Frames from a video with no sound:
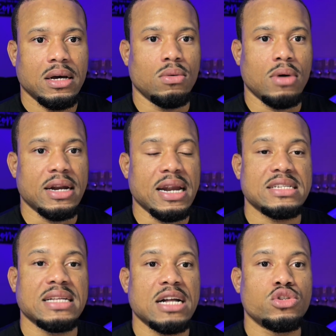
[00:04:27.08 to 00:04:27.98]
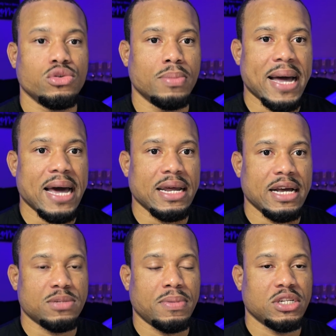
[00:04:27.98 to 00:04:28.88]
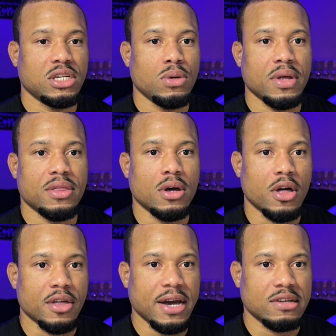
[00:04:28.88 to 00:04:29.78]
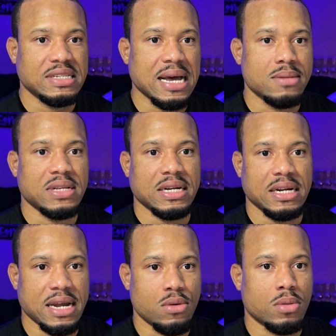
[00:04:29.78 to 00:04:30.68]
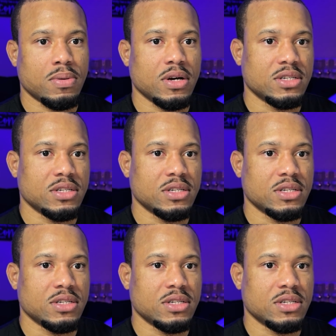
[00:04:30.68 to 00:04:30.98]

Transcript: And that's not too bad, especially with the other exams like the Network Plus,